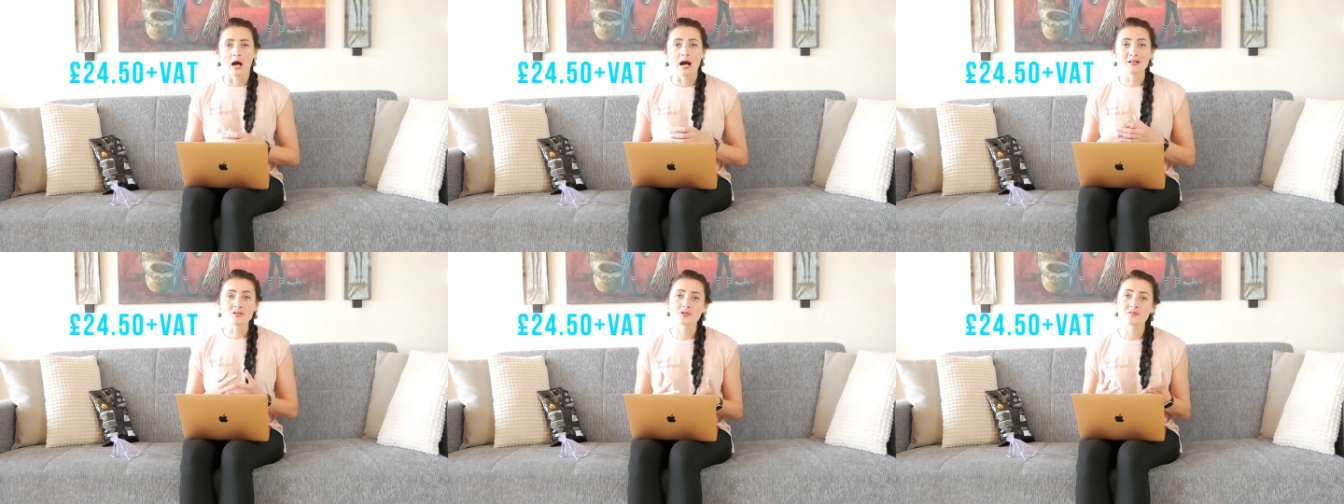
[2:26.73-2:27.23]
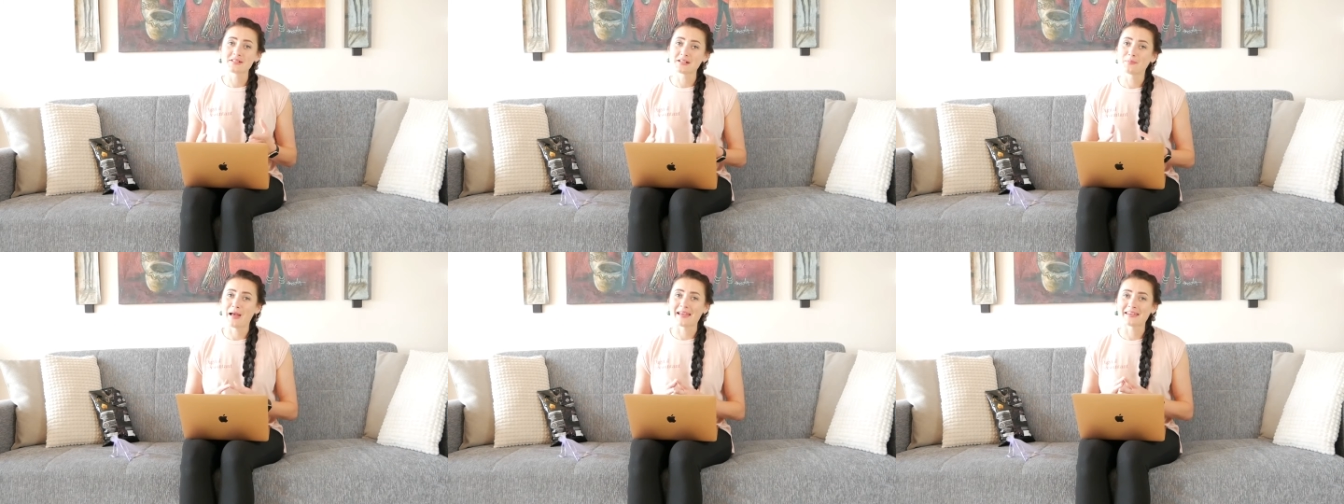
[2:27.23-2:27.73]
Also in
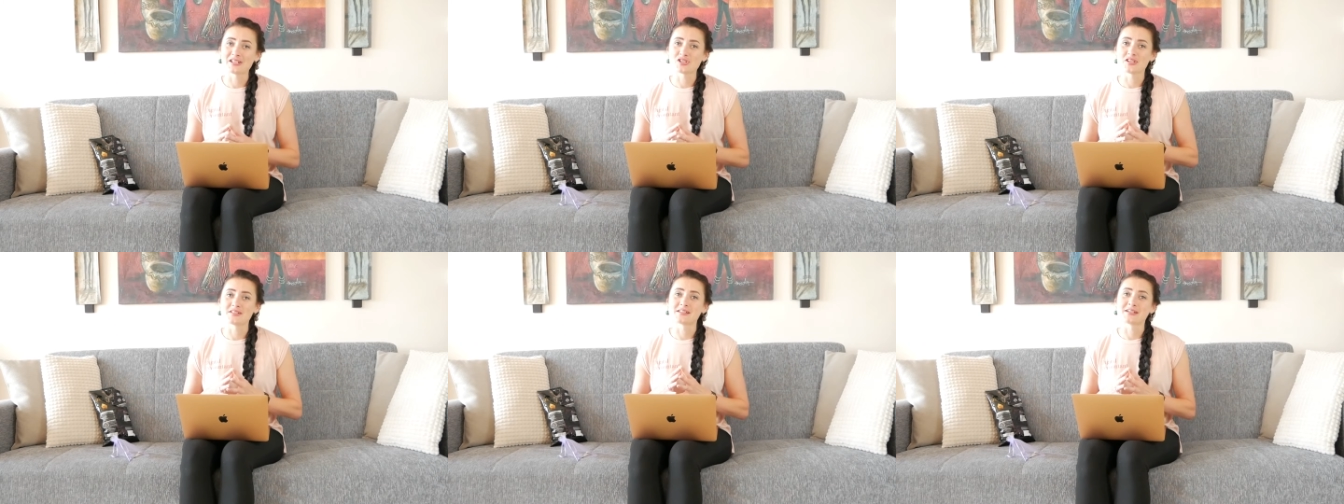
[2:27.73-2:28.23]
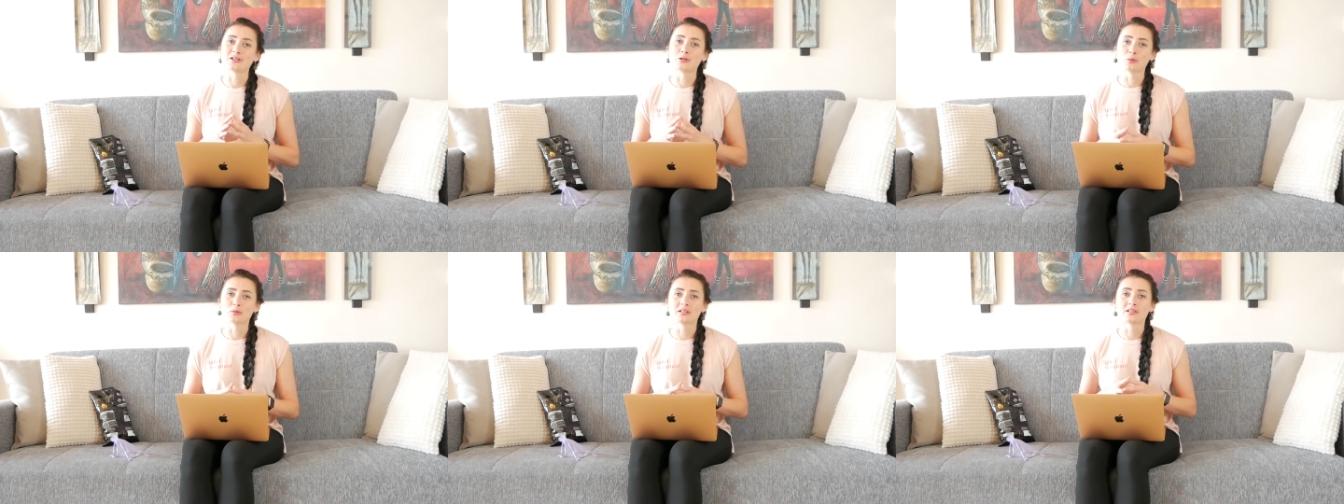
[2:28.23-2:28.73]
that package is
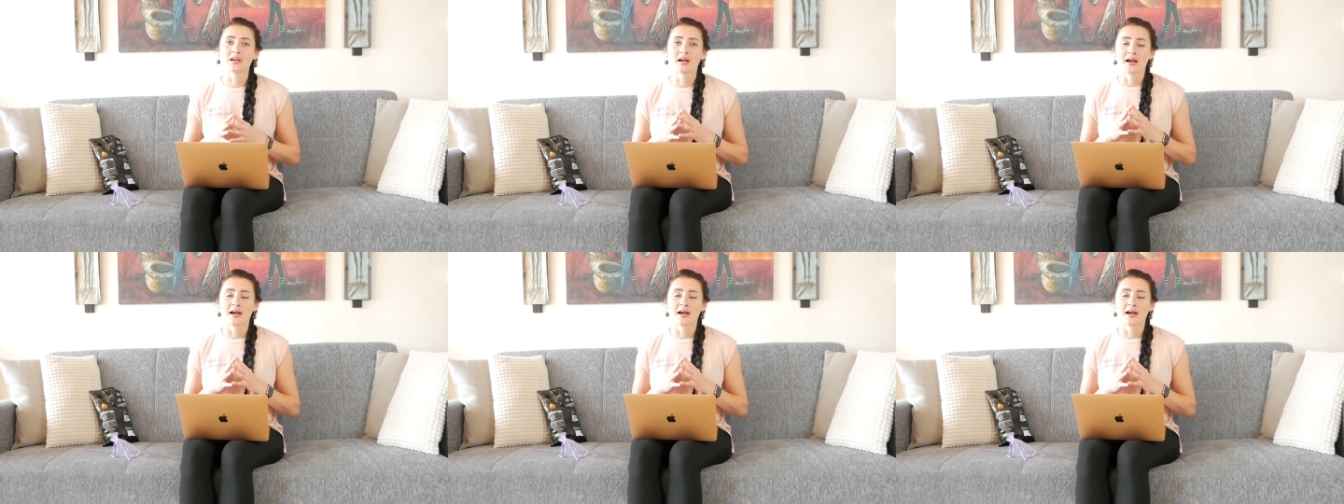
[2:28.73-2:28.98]
included